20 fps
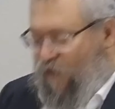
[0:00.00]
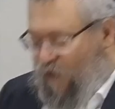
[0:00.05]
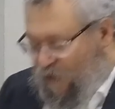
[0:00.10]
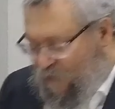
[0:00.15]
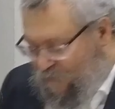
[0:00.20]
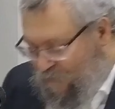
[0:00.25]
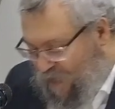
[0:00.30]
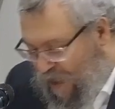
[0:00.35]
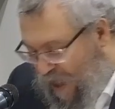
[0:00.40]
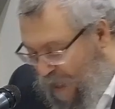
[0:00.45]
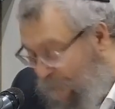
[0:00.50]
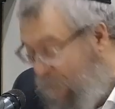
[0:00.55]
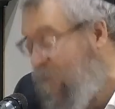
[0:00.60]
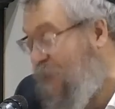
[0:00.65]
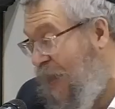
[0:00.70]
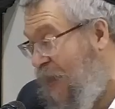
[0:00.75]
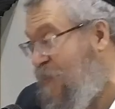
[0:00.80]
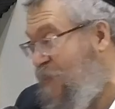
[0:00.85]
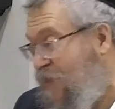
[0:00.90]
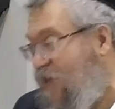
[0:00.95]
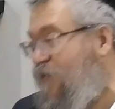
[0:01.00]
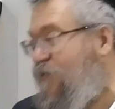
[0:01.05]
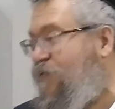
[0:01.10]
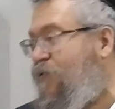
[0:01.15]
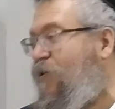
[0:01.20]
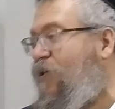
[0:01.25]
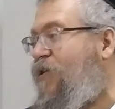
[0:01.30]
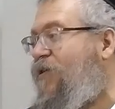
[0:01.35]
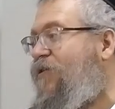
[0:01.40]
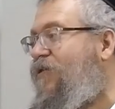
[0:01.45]
part of the
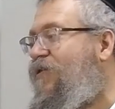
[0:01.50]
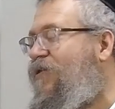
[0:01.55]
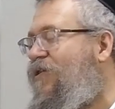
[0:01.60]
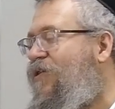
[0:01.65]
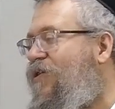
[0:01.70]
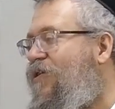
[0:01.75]
creation the